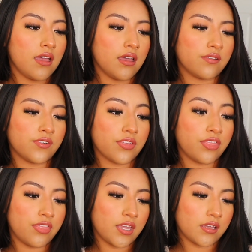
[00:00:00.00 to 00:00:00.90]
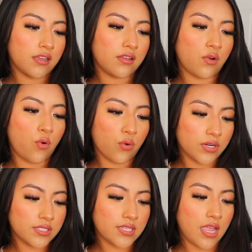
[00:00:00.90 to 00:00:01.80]
And for thick,
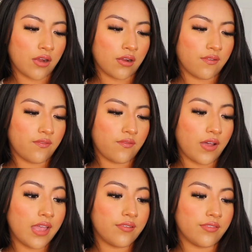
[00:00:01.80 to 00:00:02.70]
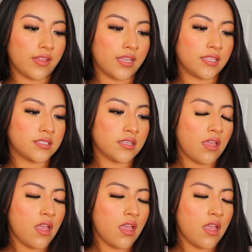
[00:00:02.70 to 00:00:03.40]
coarse hair, 5 lights,